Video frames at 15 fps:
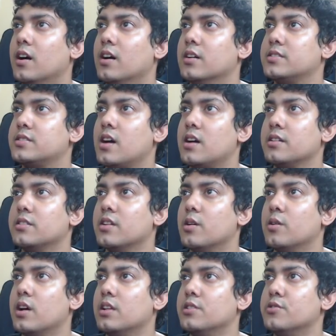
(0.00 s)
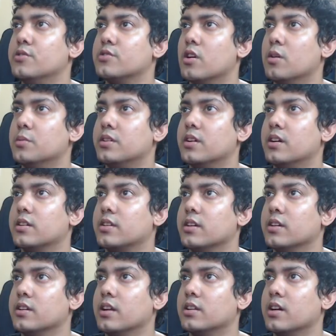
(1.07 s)
Starting now, I'll use Omelette
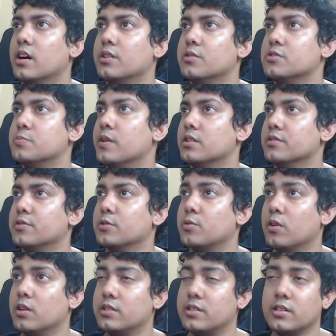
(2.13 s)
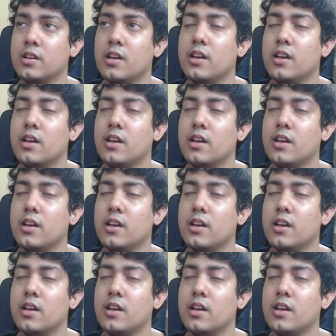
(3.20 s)
Arcade. Elgato is better for quality.